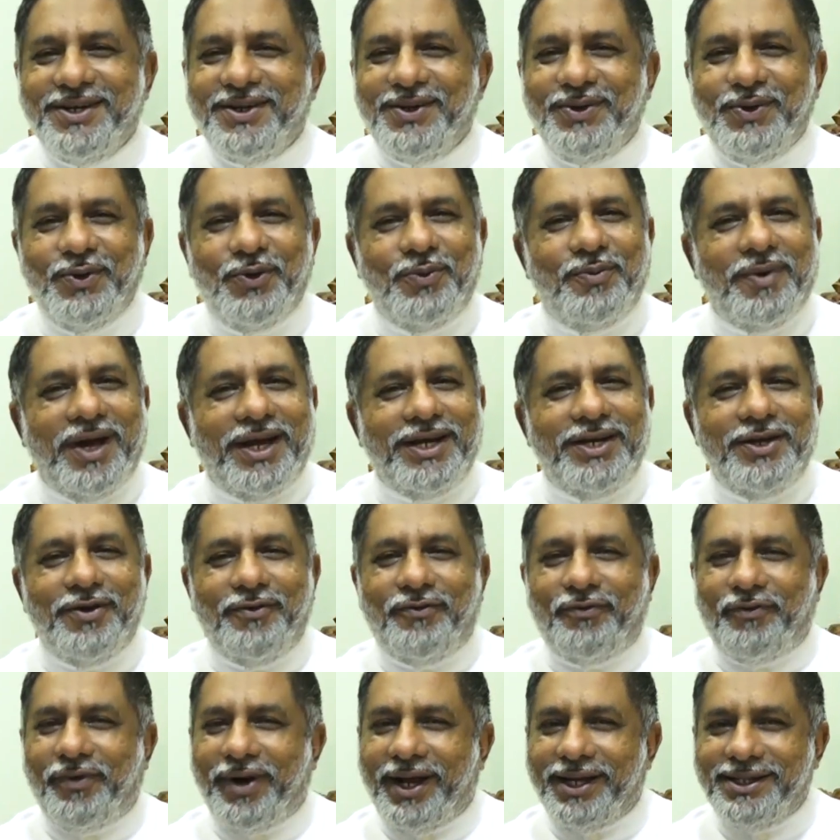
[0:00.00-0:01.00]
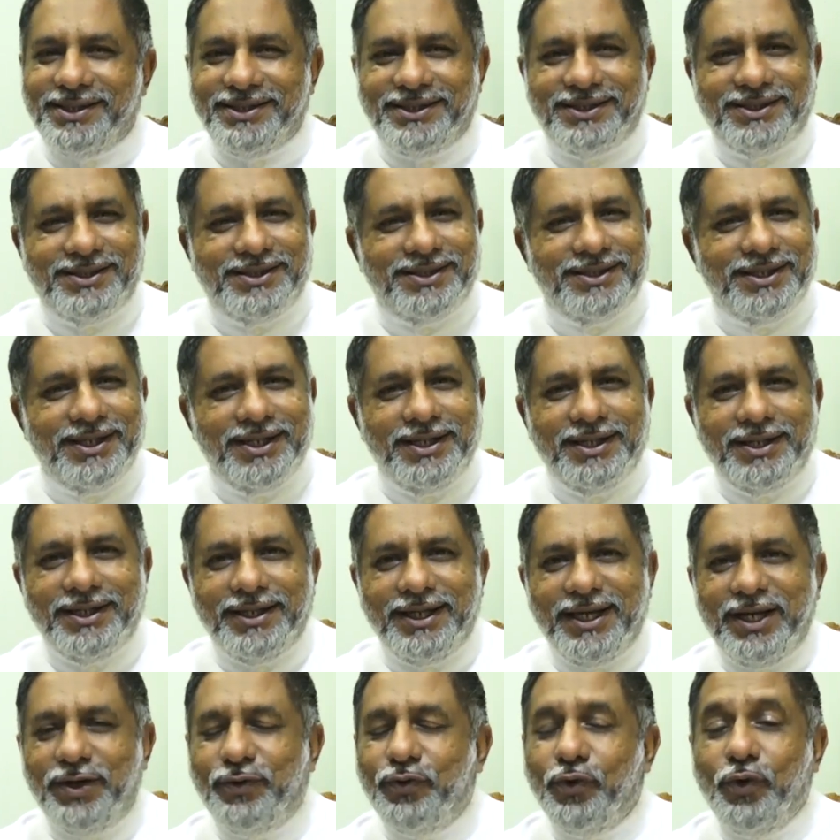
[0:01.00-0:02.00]
No, my dear friends,
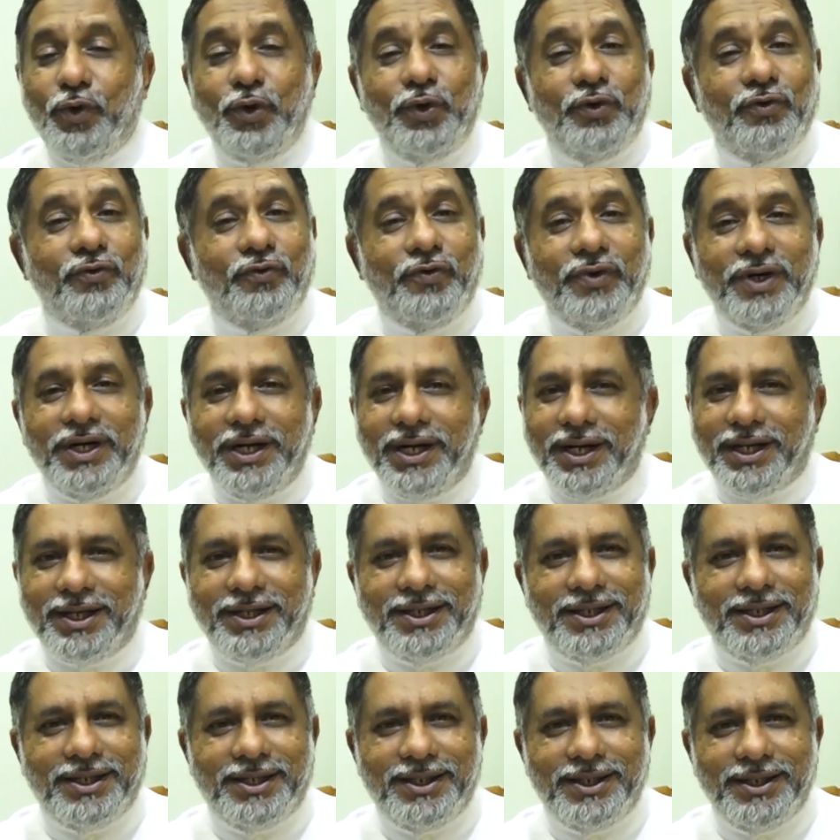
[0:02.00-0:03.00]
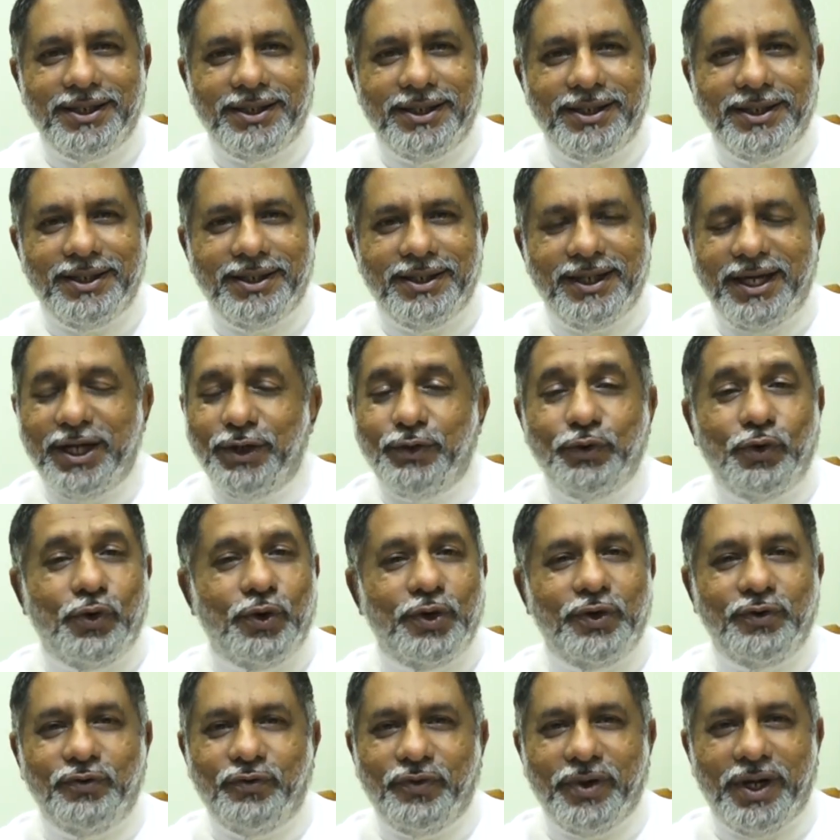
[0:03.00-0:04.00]
it won't work. It
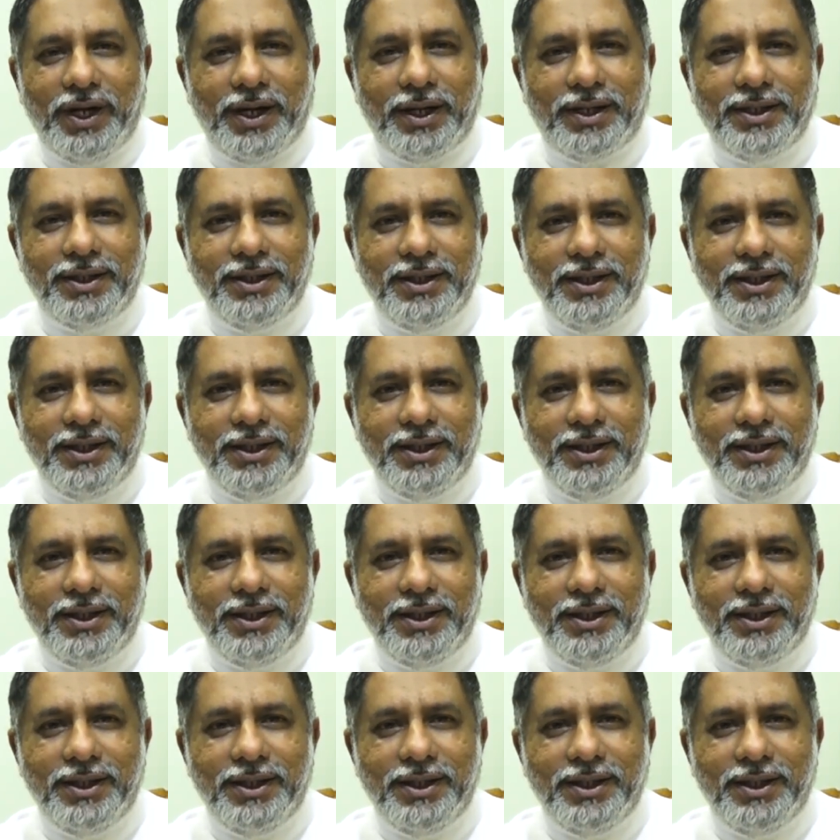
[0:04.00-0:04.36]
won't work.